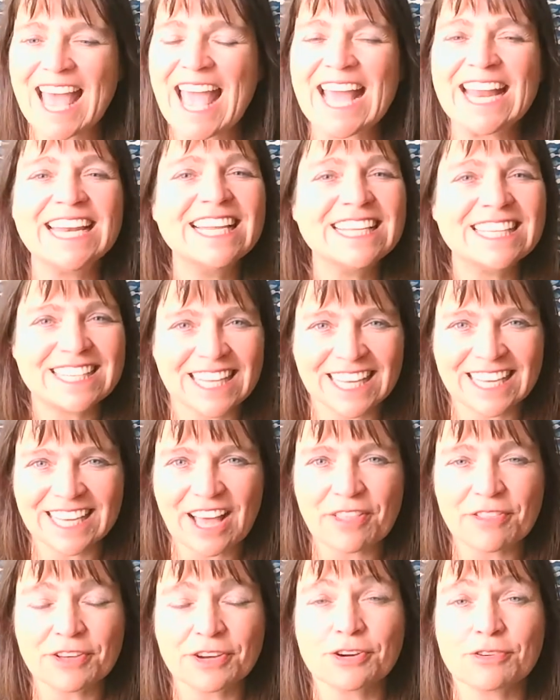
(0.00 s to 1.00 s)
anything
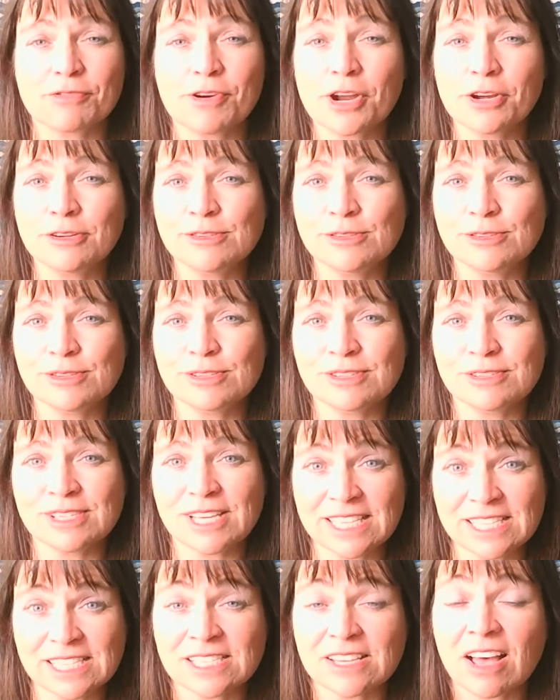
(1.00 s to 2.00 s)
that grows
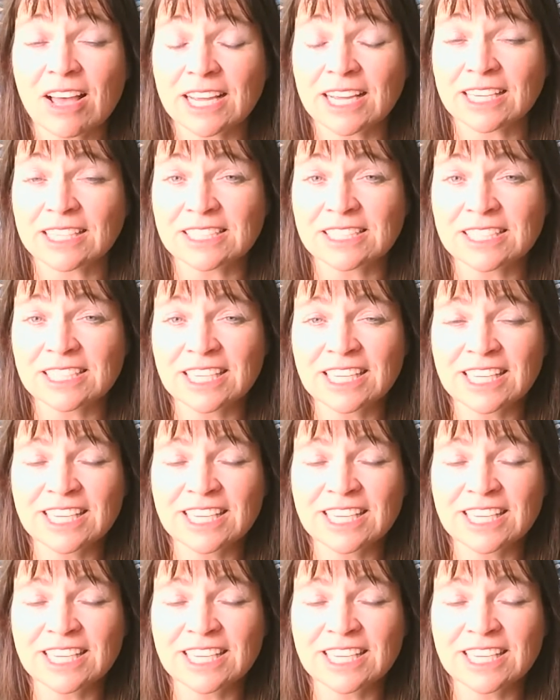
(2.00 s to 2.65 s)
inside.